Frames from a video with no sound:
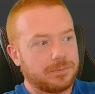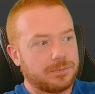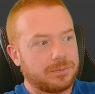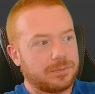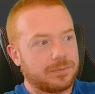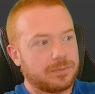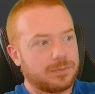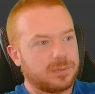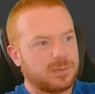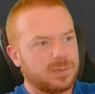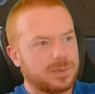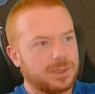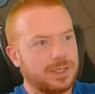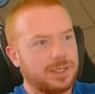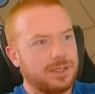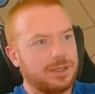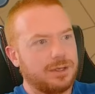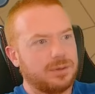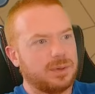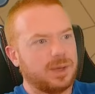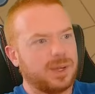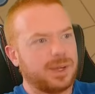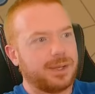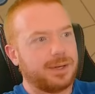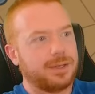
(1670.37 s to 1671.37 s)

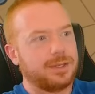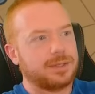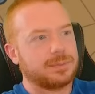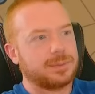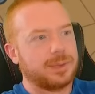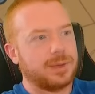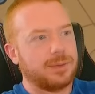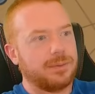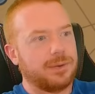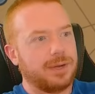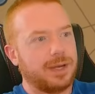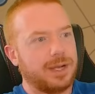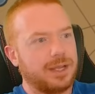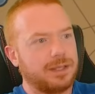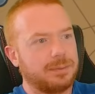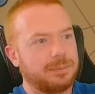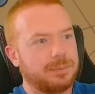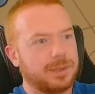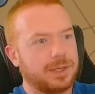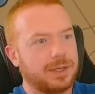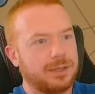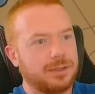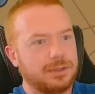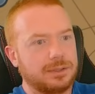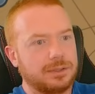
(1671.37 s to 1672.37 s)
Ew, I gotta use my
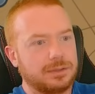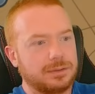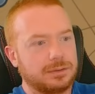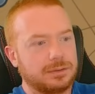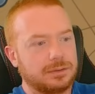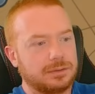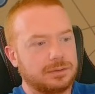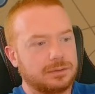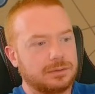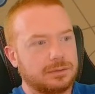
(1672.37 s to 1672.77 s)
wild, bro.